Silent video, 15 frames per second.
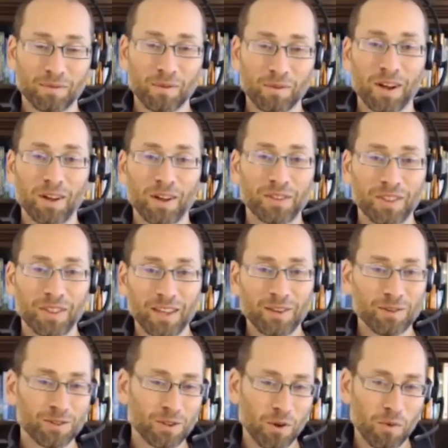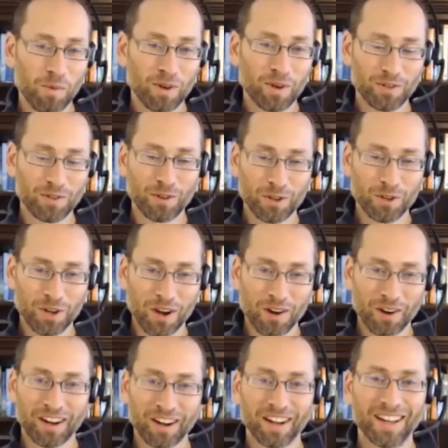Well, thank you so much for
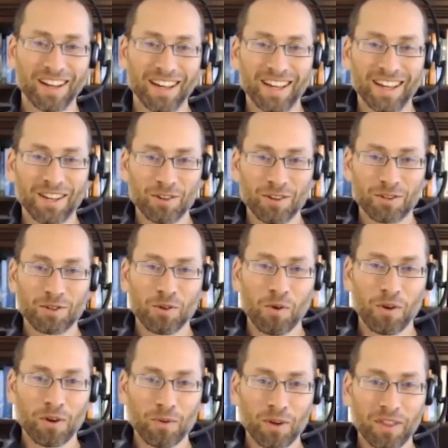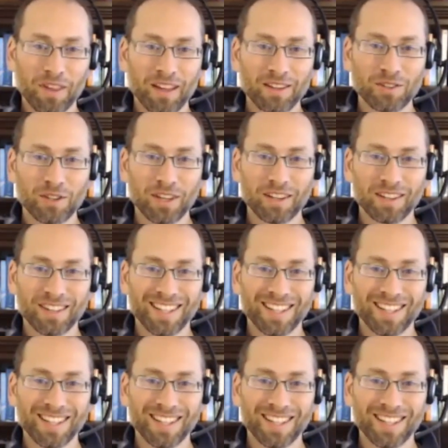sharing your story with us. And